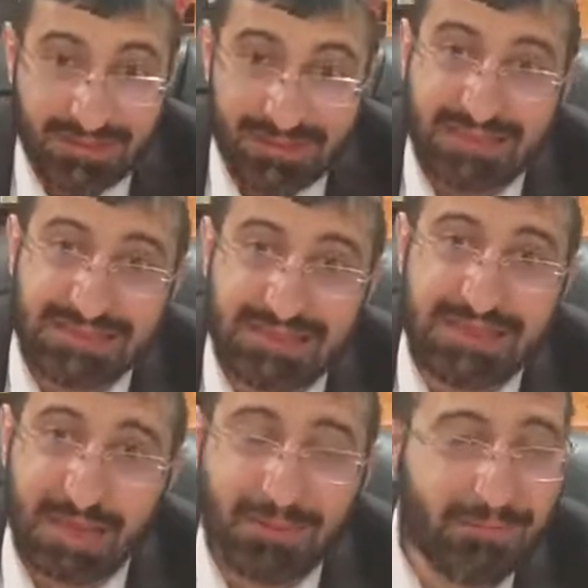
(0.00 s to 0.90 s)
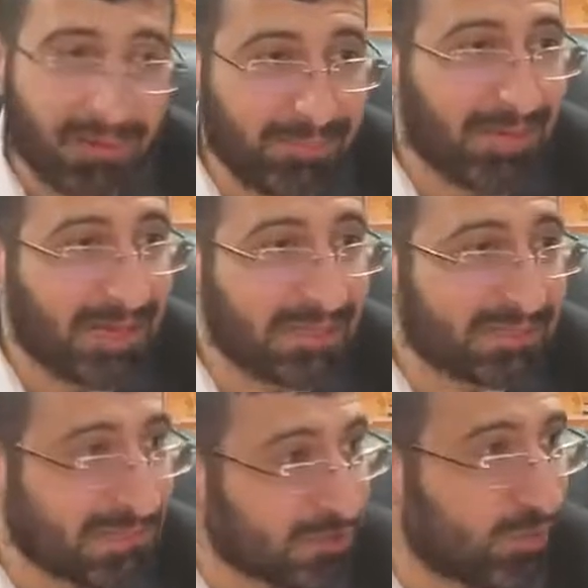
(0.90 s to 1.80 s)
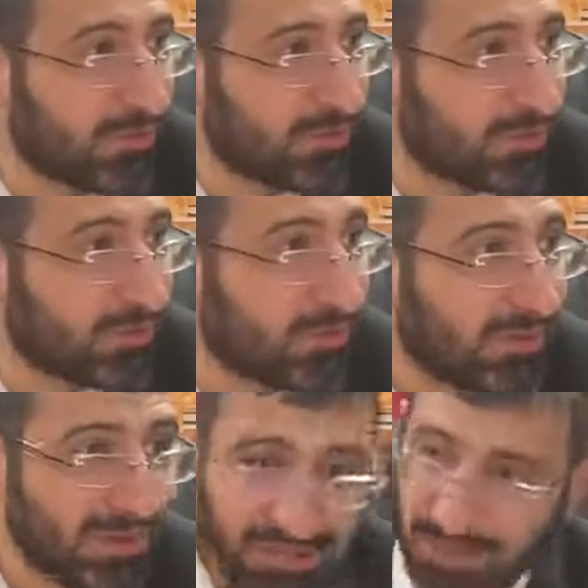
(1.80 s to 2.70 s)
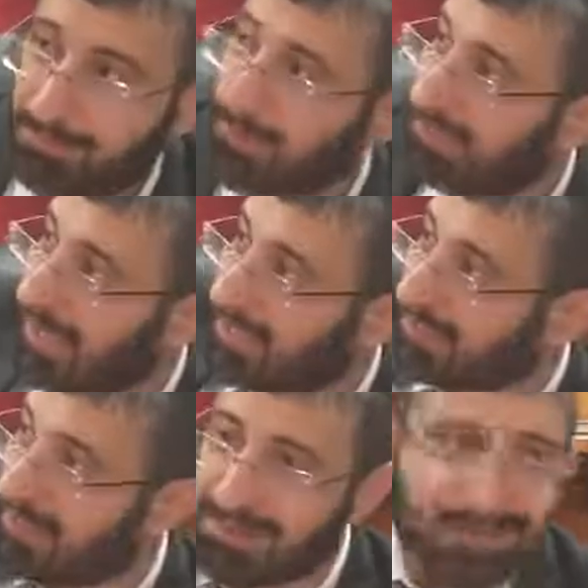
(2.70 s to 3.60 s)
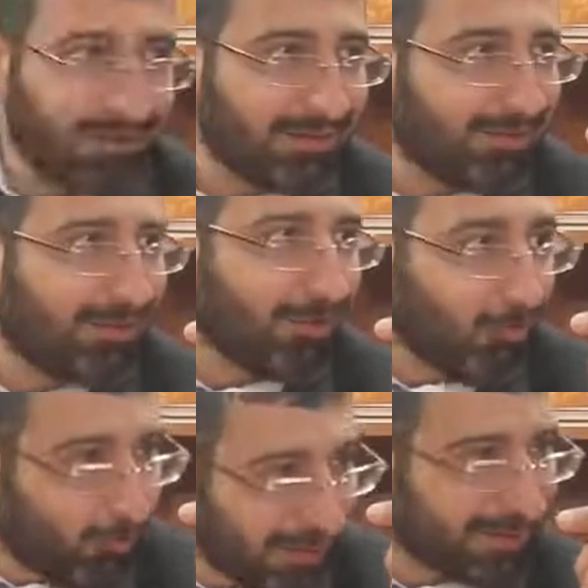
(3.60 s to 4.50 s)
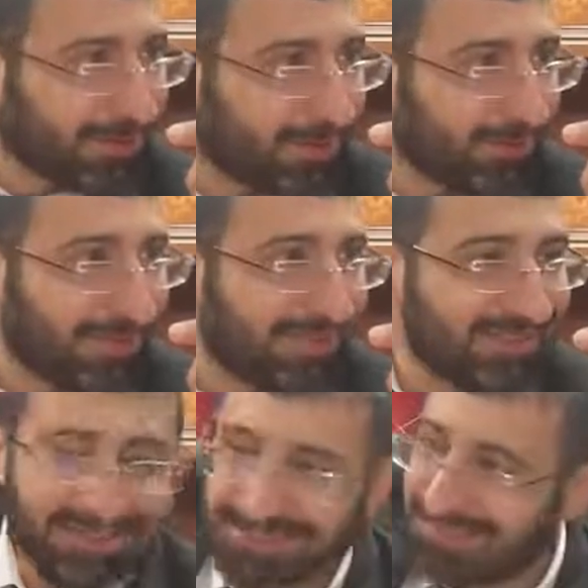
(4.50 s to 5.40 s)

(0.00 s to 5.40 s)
In the Rabbi Barbachana's case, one window. He put on the window, right?